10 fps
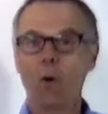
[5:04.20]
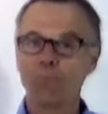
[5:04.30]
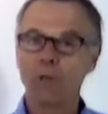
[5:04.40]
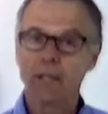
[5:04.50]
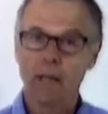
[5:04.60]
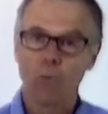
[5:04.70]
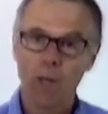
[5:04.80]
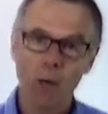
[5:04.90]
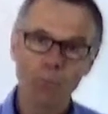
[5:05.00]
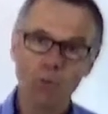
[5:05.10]
hopefully that will
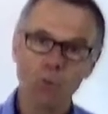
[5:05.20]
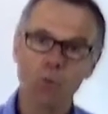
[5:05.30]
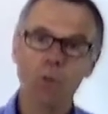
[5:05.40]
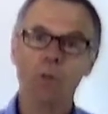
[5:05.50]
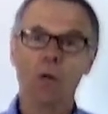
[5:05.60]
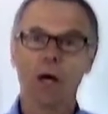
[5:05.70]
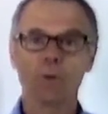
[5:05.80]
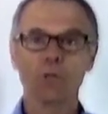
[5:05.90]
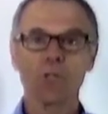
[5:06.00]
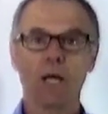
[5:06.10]
help you
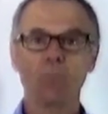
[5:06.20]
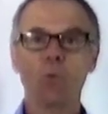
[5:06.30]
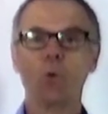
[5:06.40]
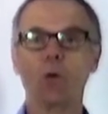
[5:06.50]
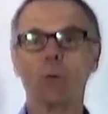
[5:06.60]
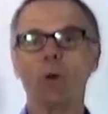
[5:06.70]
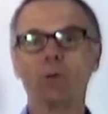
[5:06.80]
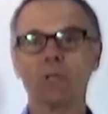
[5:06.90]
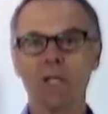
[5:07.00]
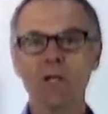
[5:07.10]
understand more
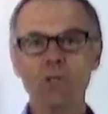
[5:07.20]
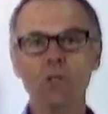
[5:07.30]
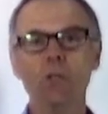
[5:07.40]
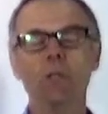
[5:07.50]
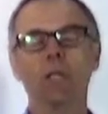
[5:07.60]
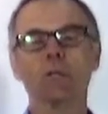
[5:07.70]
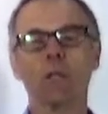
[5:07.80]
about the tension